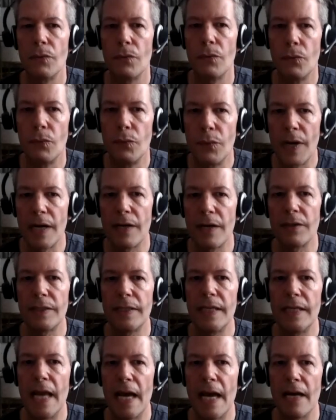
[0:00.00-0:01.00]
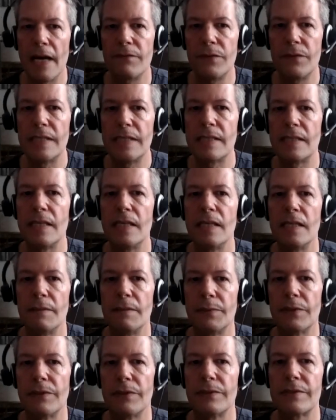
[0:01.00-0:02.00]
Rarely have we seen a
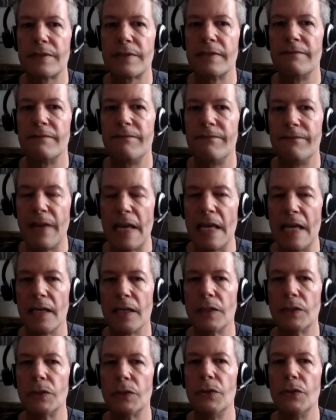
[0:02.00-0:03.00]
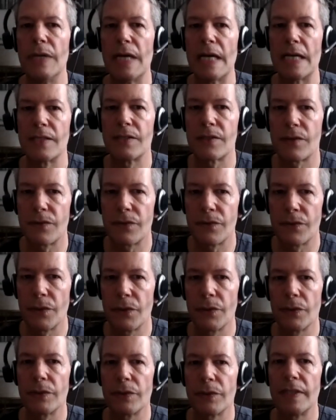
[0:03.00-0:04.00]
person fail who has hmm.
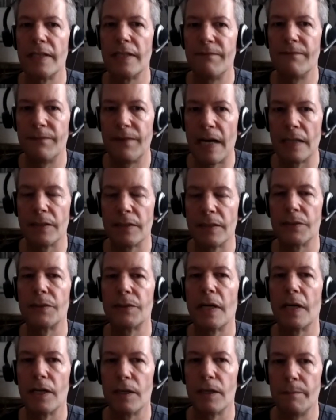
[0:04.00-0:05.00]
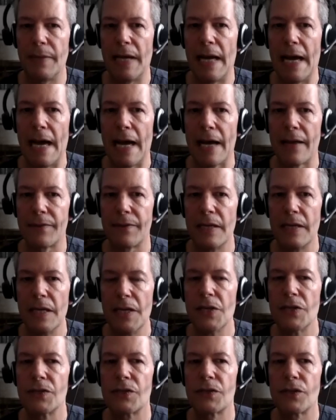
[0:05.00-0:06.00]
thoroughly followed our path.
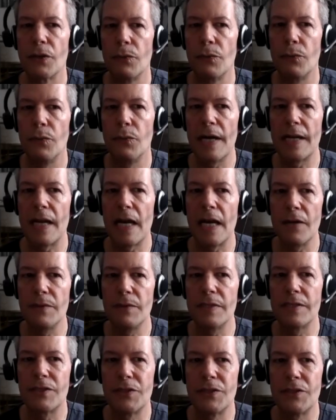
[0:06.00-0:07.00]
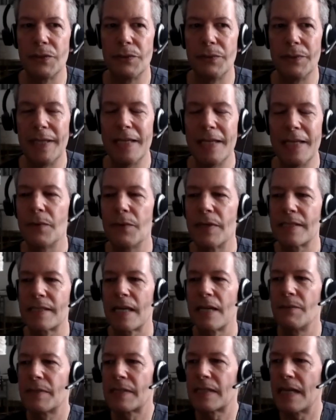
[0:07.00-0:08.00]
So, what I was doing was
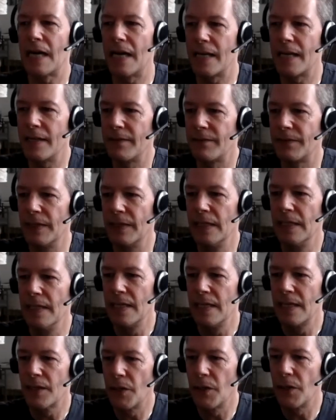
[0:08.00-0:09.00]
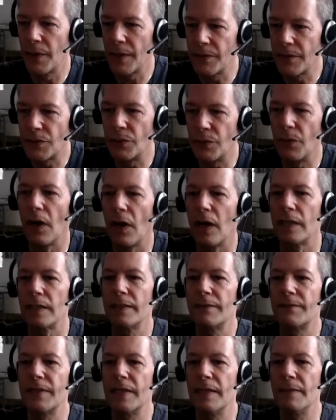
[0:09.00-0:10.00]
I was kind of going to all
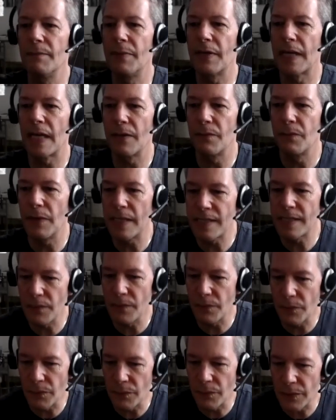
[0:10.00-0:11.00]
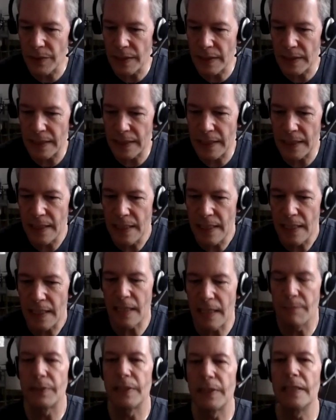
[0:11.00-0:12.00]
of them, but I wasn't really
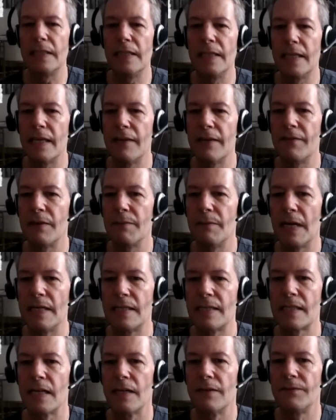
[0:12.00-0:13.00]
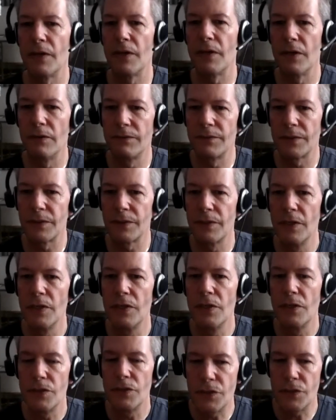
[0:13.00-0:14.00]
completely giving myself over
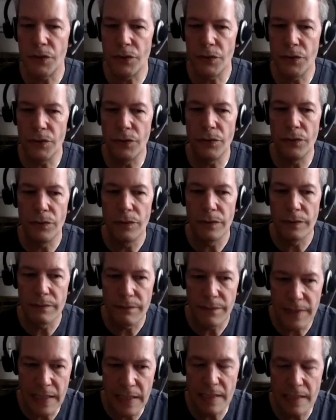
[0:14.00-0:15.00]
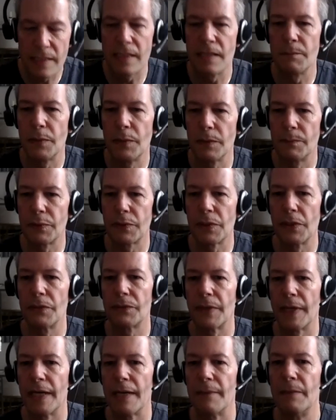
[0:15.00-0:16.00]
to this simple
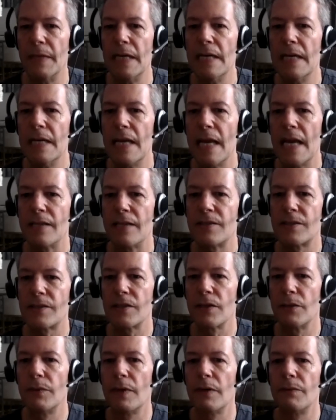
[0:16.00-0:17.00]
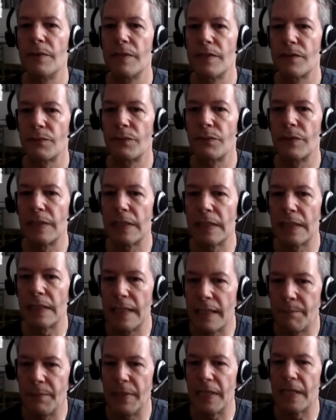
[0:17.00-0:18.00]
program. And so, what was really
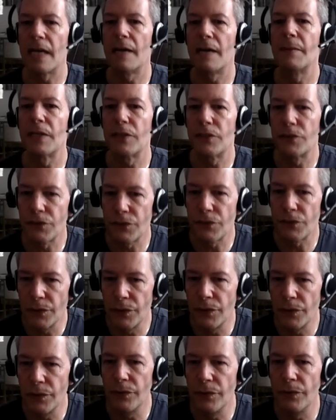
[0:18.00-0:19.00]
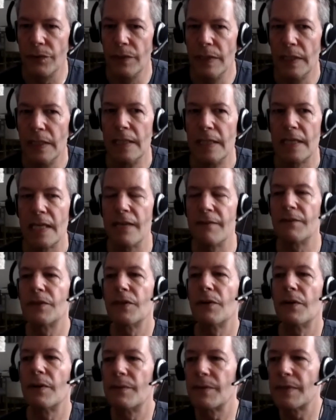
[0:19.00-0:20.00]
becoming true, even
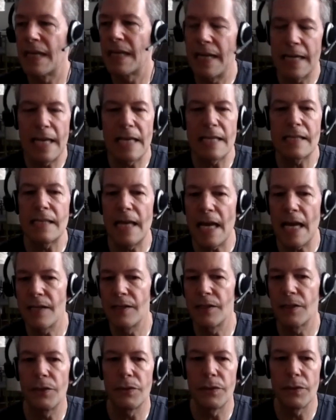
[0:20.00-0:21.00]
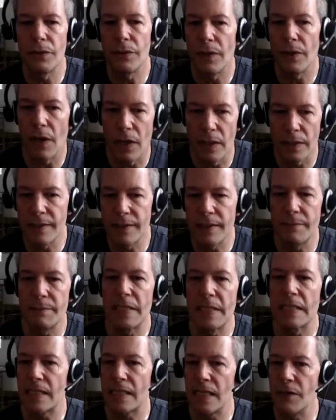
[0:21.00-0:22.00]
though I was, and I guess I had to go to all of them
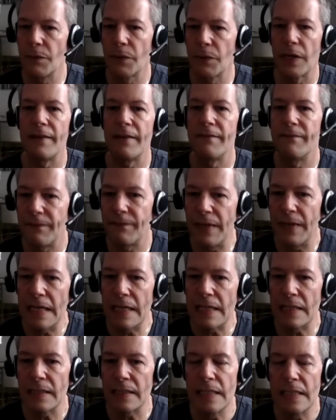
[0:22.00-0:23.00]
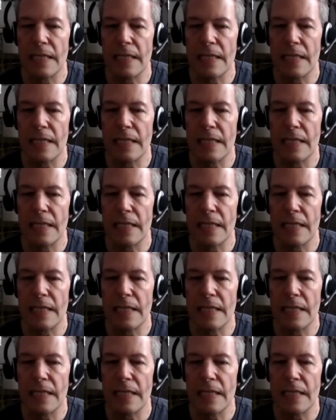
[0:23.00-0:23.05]
to see where I fit.